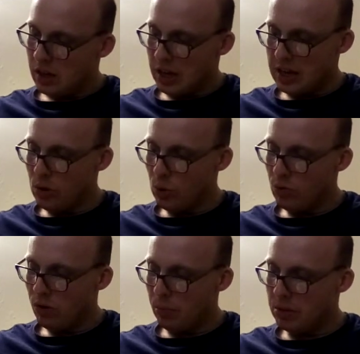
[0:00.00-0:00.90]
He who
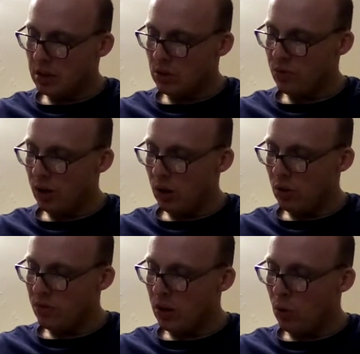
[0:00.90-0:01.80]
robs his
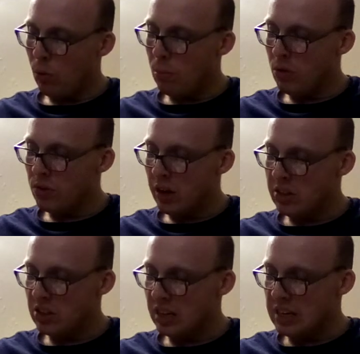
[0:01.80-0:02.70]
father or mother
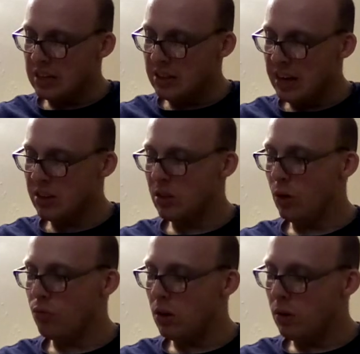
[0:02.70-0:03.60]
and says it's
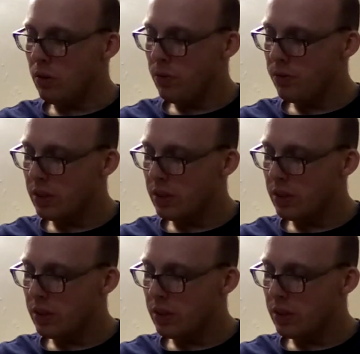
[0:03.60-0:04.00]
not wrong,